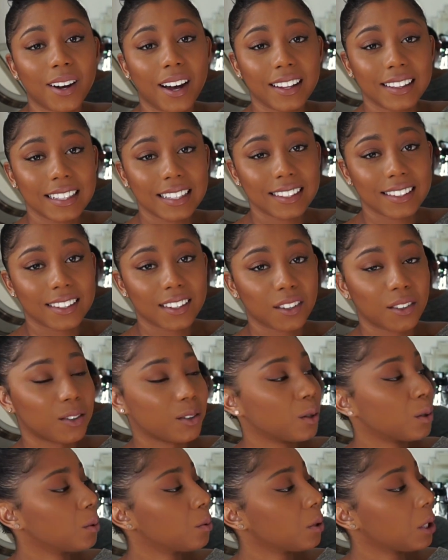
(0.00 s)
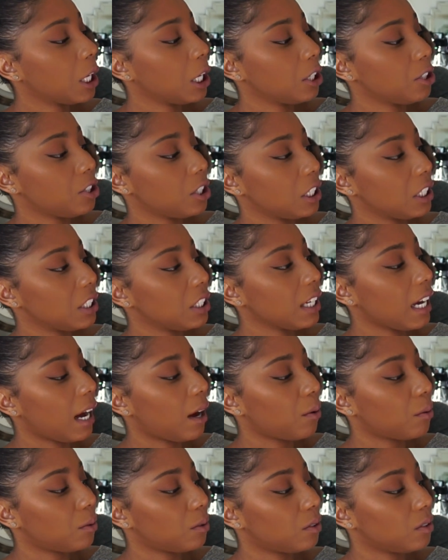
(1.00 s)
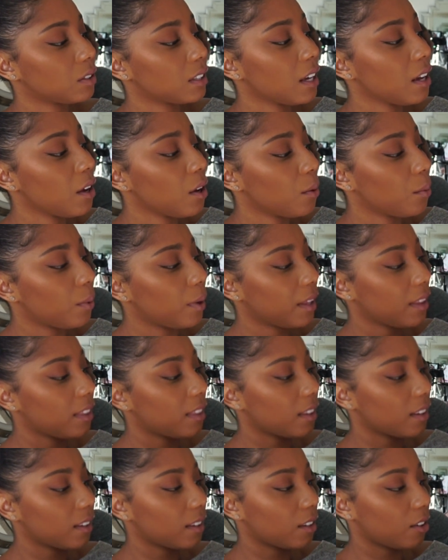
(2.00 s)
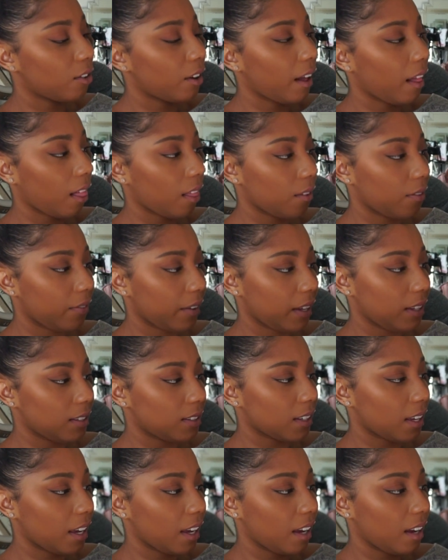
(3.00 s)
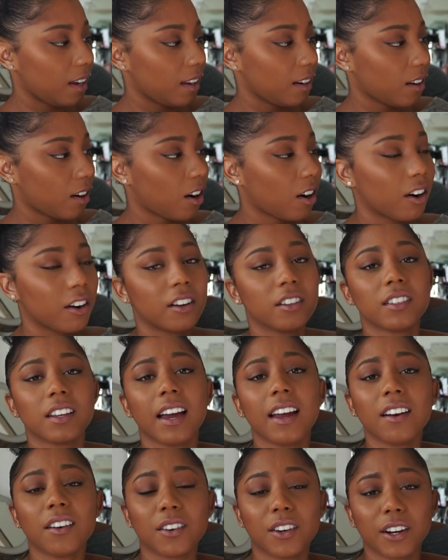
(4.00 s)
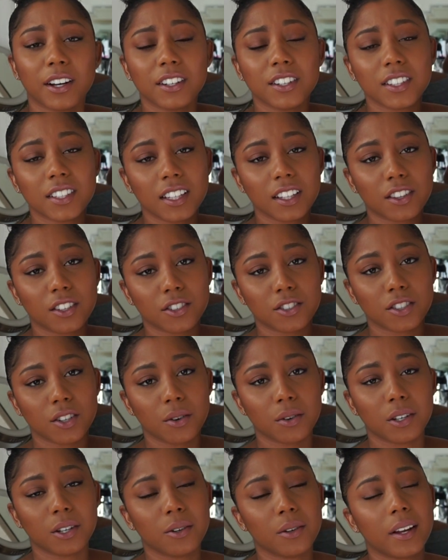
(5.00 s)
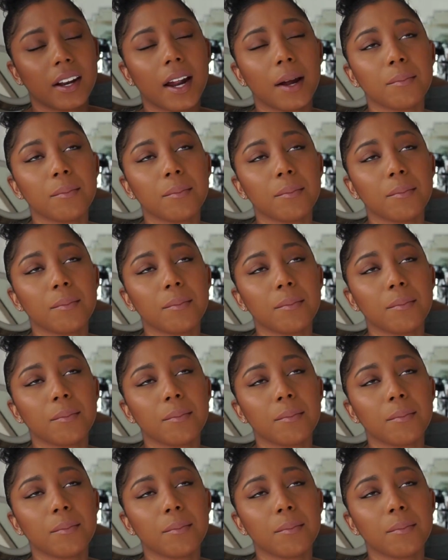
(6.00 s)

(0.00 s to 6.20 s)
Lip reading: got these little kitchen towels with the little elephants and hearts. I don't know, I just think they're so cute, and